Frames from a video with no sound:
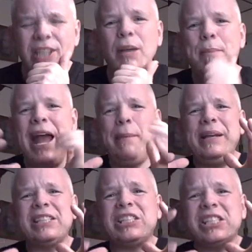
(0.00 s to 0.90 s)
The
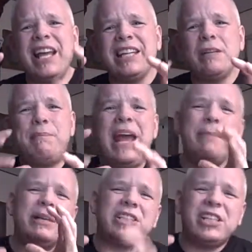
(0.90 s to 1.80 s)
baby's skin, the
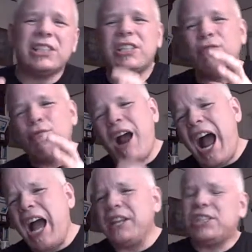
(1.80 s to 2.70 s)
baby sits and
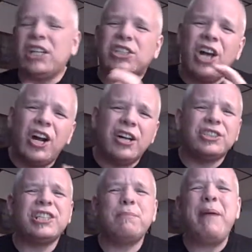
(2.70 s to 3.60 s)
writhes and
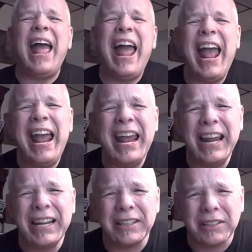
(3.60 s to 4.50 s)
turns in
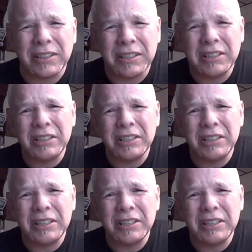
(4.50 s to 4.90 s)
pain.